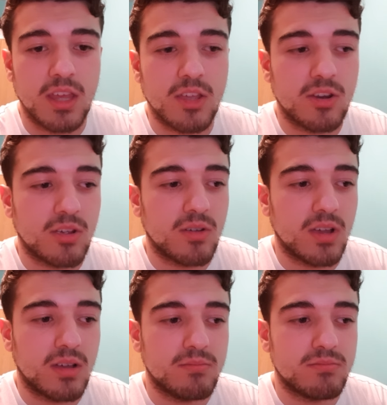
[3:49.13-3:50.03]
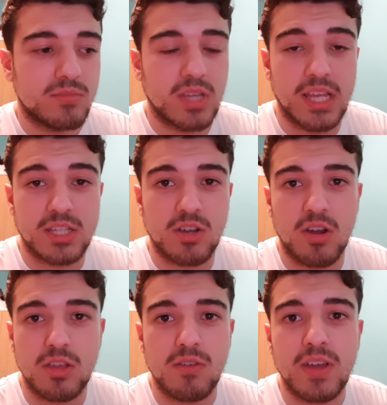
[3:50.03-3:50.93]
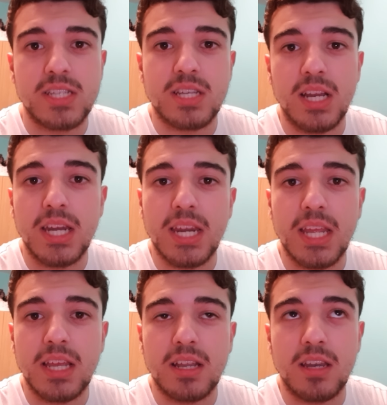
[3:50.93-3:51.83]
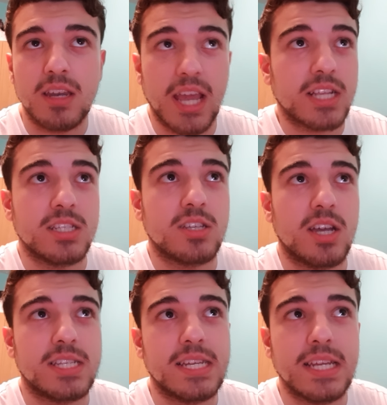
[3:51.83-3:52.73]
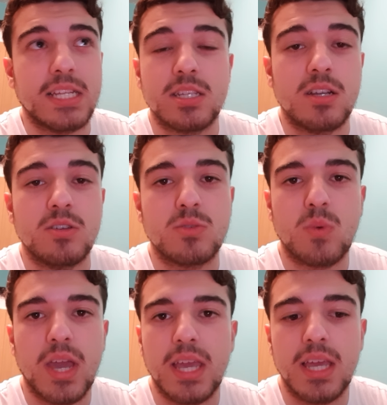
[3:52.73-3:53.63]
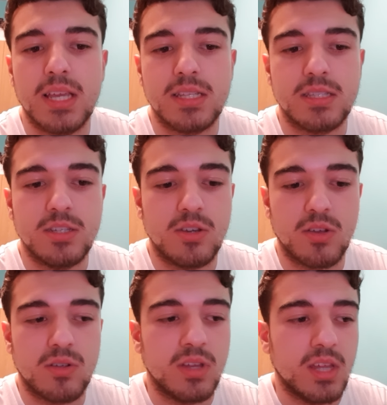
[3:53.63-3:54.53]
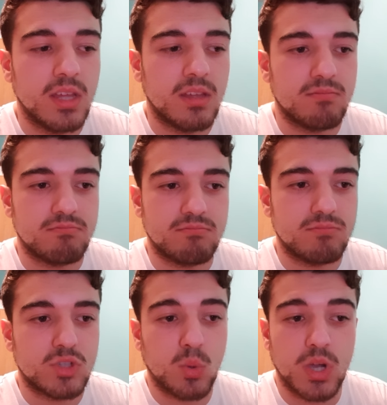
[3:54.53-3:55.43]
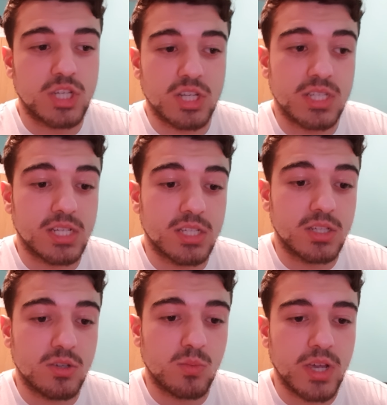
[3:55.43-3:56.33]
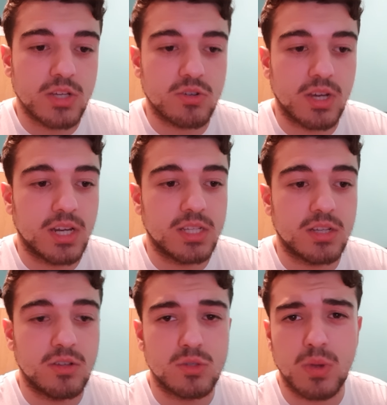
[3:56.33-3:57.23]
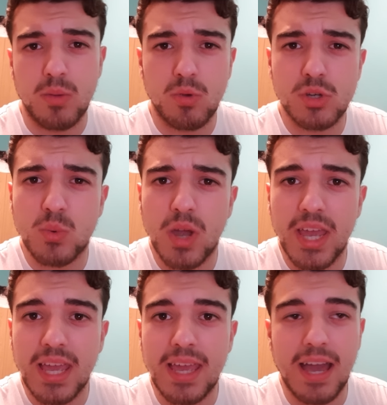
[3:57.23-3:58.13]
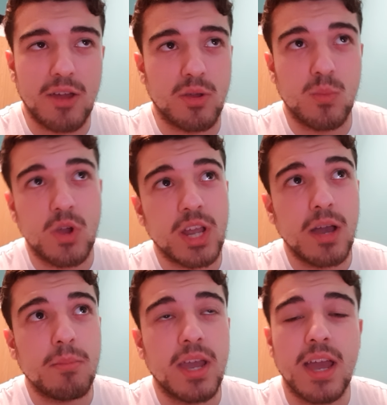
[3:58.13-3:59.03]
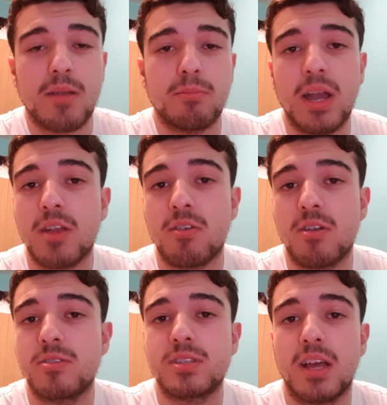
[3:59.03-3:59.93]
You know, um, is cardiovascular ne- exercise needed to lose weight? Is, you know, do I just need to do weight training to lose weight? What do I eat? How do I work out my macros?